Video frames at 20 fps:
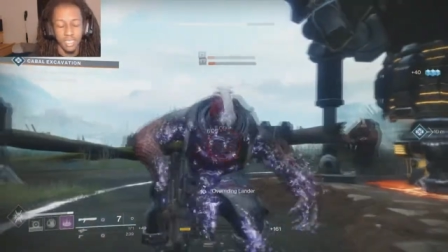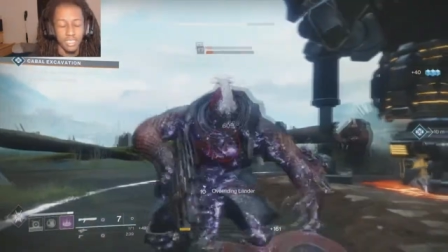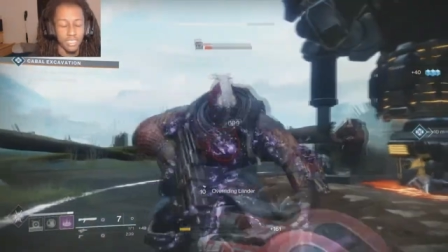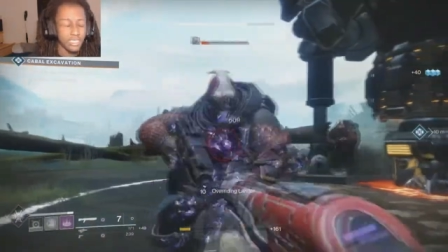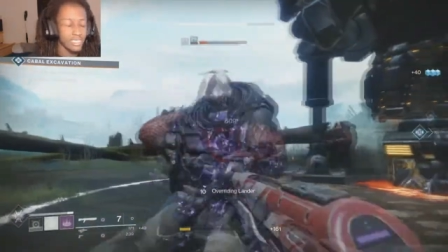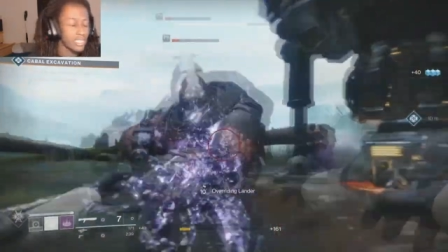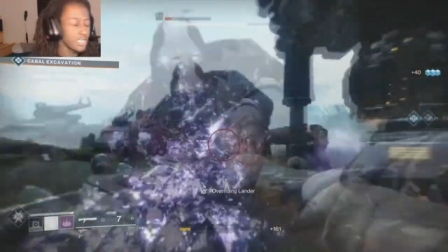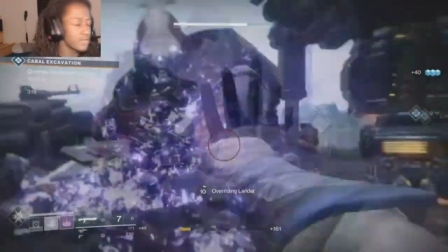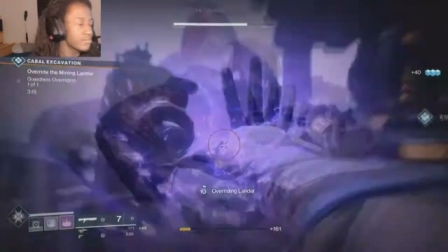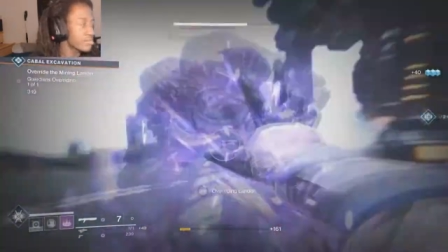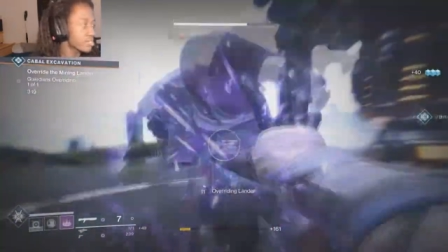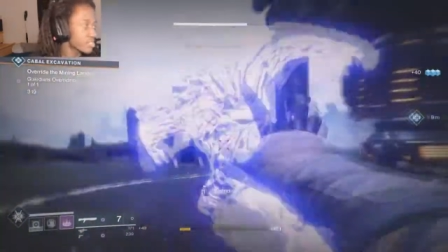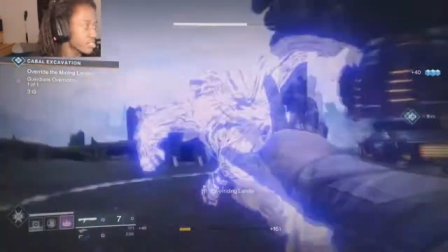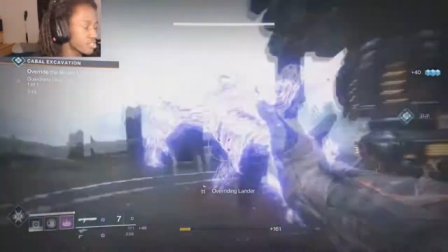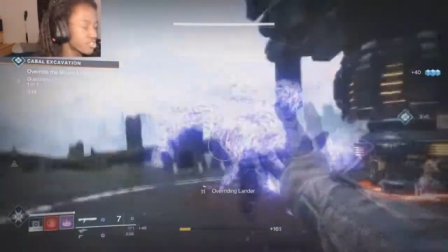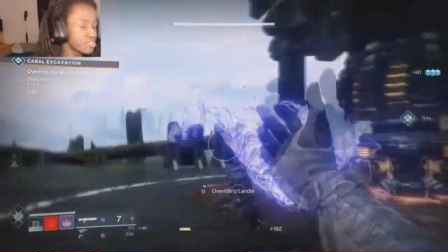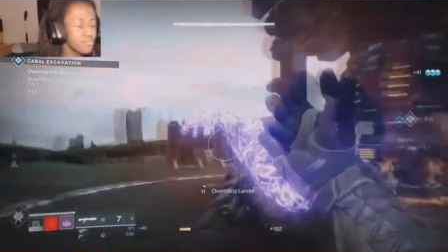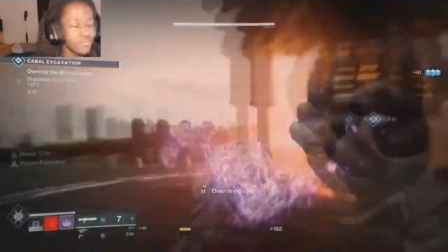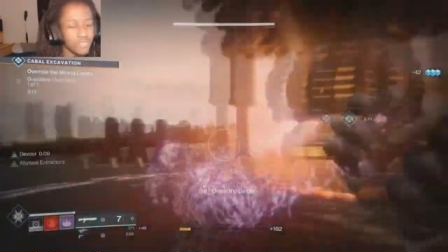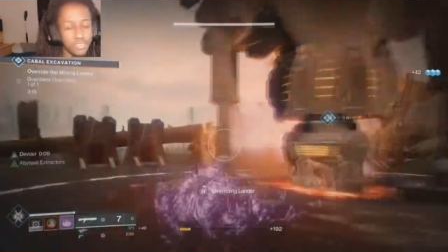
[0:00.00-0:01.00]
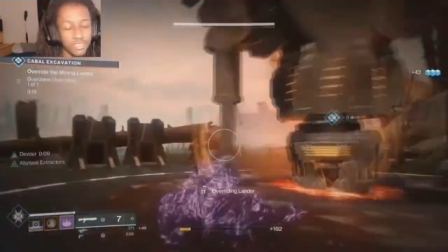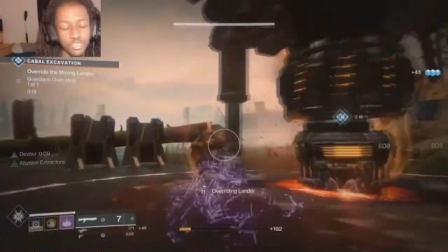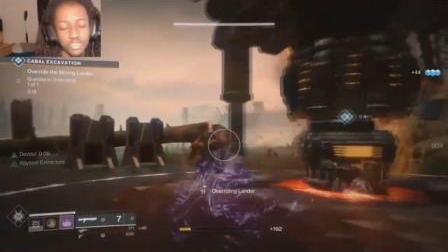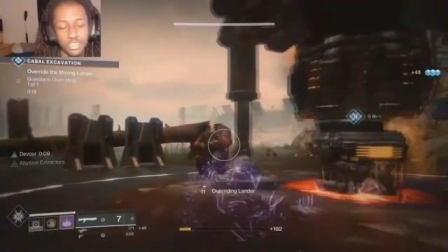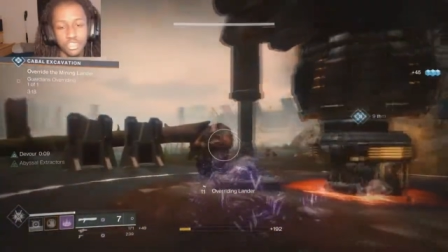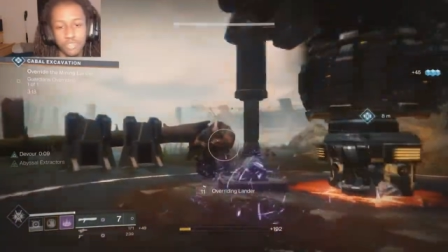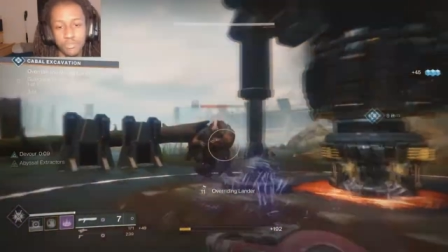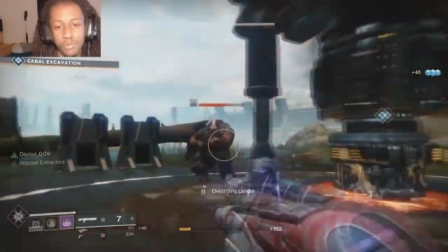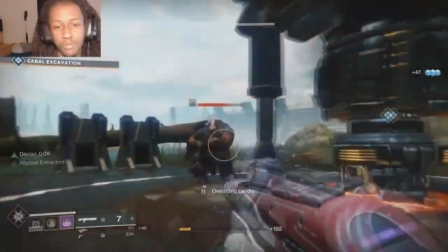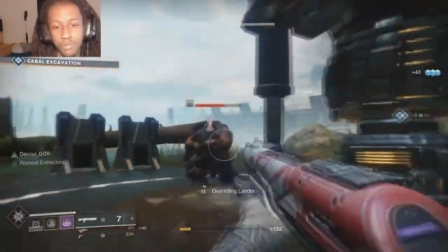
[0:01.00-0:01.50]
The Daybreak super is a
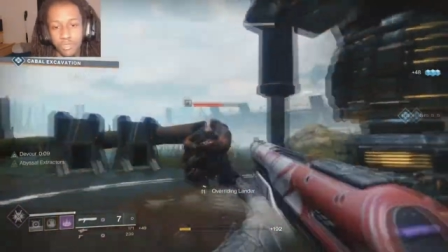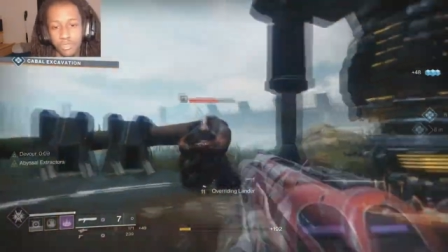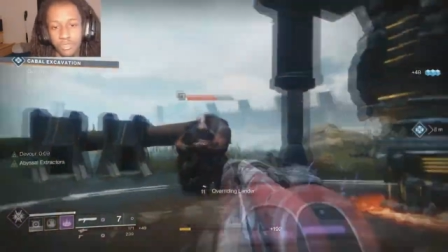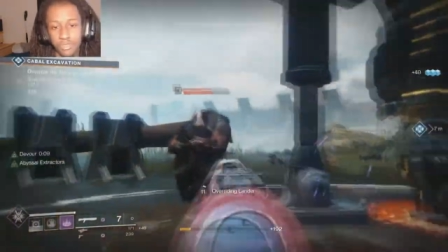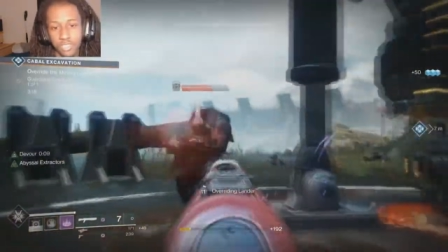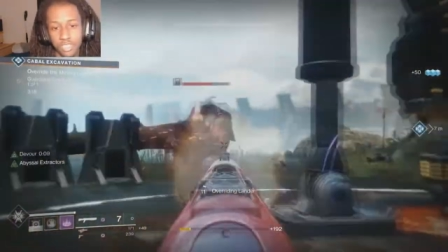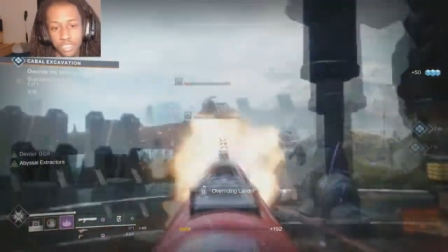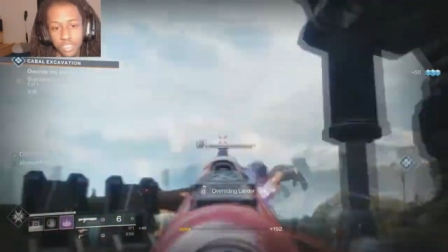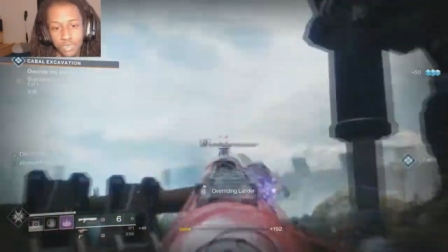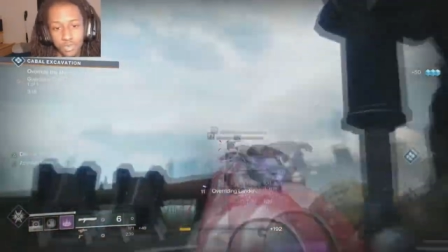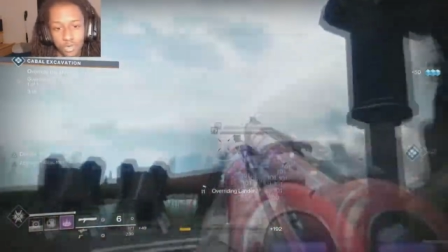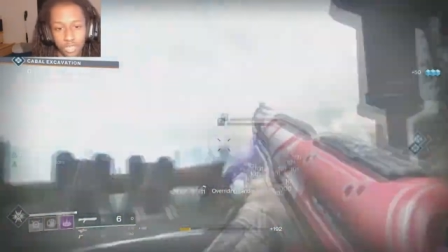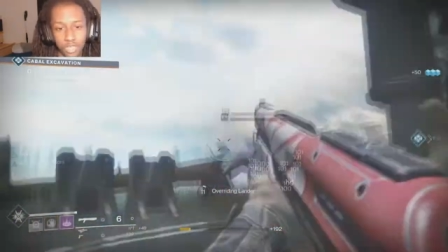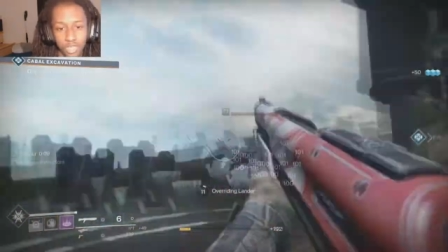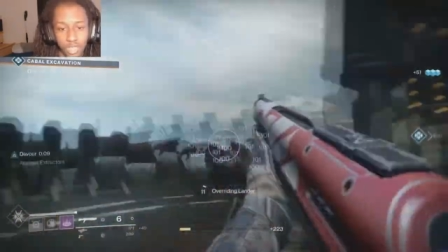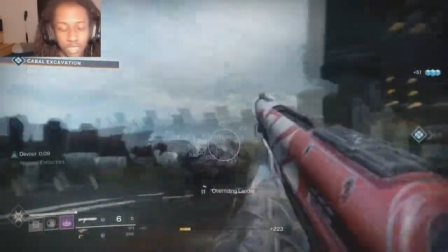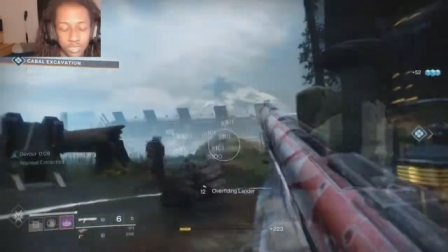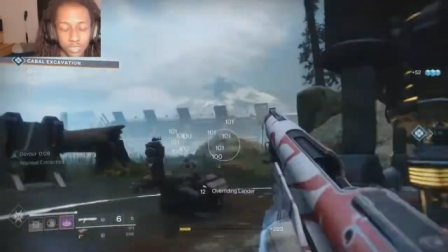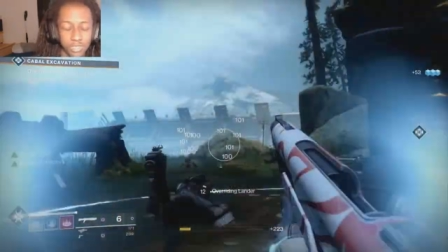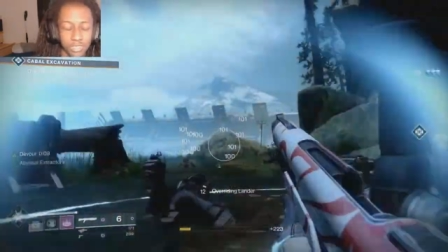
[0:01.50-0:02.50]
super where you see the Warlocks